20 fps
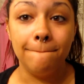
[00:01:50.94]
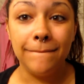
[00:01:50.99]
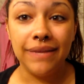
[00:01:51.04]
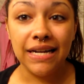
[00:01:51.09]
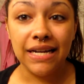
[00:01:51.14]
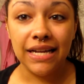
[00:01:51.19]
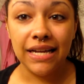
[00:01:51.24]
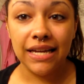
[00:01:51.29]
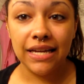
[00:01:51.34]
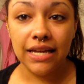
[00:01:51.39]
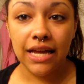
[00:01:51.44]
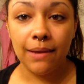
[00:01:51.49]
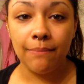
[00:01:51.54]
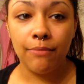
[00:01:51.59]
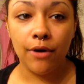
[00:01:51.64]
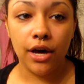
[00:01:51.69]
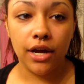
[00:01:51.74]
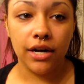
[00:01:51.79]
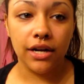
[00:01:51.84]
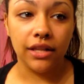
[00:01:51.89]
but I
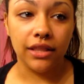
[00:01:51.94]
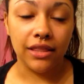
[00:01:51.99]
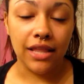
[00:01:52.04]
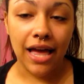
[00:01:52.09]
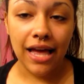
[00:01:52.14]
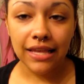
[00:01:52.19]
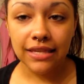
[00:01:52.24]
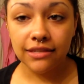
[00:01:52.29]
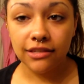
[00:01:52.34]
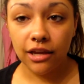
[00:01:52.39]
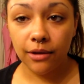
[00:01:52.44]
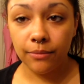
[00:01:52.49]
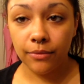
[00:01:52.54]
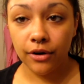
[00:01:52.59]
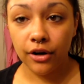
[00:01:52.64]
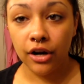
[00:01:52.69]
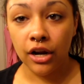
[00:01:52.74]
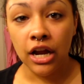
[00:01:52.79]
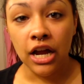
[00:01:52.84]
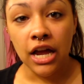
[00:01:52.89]
bought it last
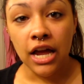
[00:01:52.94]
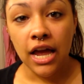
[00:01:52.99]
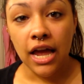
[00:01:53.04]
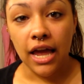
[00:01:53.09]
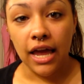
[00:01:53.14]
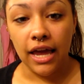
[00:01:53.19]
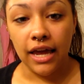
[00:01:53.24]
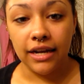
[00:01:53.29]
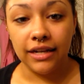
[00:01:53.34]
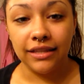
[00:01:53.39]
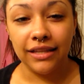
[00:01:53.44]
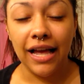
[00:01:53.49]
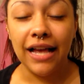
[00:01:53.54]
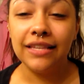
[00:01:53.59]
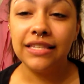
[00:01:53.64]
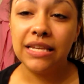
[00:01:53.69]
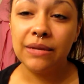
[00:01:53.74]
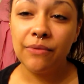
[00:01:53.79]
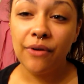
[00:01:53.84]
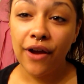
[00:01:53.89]
summer, and
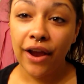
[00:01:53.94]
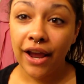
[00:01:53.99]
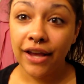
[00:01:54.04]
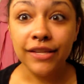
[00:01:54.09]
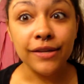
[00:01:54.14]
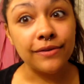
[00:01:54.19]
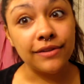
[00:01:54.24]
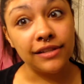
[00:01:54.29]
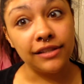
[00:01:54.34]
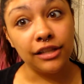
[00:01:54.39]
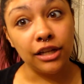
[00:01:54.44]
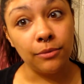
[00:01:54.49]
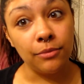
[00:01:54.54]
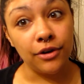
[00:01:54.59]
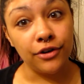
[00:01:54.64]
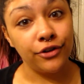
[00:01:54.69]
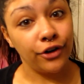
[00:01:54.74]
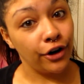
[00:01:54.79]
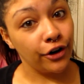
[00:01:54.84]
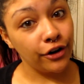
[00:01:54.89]
last summer I guess I was a little
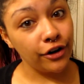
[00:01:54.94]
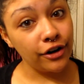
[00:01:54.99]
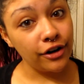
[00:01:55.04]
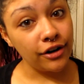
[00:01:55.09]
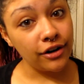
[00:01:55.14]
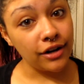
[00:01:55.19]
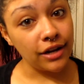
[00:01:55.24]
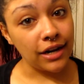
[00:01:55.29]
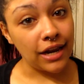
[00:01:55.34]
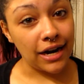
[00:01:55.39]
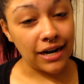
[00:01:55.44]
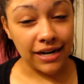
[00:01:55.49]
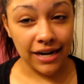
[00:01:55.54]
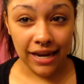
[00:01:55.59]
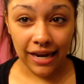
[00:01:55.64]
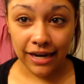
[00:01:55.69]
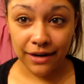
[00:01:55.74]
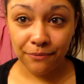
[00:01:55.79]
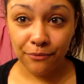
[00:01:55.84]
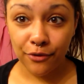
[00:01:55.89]
bit darker and I
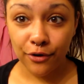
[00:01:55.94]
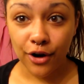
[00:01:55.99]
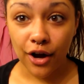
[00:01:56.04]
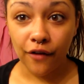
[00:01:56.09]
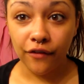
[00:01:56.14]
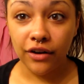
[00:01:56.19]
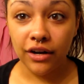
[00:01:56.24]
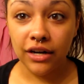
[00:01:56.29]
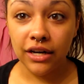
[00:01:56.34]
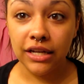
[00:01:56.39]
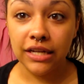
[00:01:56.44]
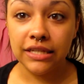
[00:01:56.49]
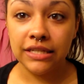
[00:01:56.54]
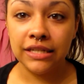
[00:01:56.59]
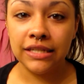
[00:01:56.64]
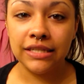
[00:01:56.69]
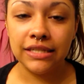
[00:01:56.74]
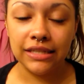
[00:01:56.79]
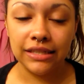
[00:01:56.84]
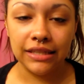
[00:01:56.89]
tanned more often because
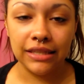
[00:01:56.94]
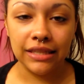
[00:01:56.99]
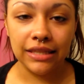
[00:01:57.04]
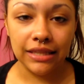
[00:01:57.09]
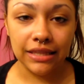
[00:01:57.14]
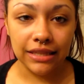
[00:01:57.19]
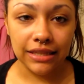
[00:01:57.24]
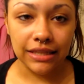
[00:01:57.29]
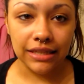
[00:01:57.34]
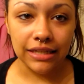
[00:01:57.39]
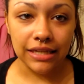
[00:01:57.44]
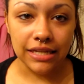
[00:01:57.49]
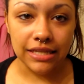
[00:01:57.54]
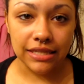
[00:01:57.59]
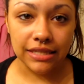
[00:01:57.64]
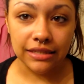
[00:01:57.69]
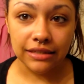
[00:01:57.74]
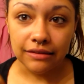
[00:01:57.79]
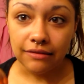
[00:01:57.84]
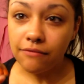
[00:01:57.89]
it's a little
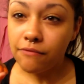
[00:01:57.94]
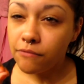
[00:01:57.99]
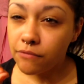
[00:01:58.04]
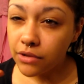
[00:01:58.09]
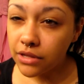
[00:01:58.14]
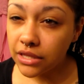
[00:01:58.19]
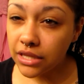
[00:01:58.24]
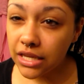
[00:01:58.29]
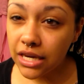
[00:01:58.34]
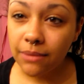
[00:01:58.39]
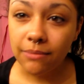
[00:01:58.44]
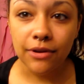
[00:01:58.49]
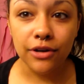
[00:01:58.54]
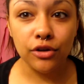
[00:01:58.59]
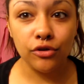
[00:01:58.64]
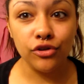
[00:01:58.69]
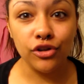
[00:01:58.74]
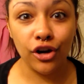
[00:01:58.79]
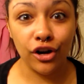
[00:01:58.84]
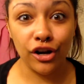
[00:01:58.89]

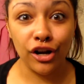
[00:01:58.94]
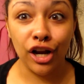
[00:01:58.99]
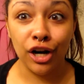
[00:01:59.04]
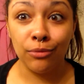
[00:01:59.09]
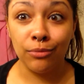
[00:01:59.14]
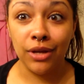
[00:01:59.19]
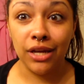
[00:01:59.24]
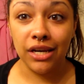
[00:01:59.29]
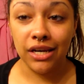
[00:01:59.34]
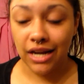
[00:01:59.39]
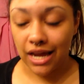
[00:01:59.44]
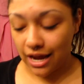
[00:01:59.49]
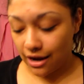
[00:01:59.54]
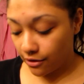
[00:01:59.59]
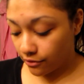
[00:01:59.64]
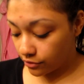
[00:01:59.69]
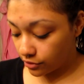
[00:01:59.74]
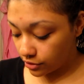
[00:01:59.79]
bit too dark on me now.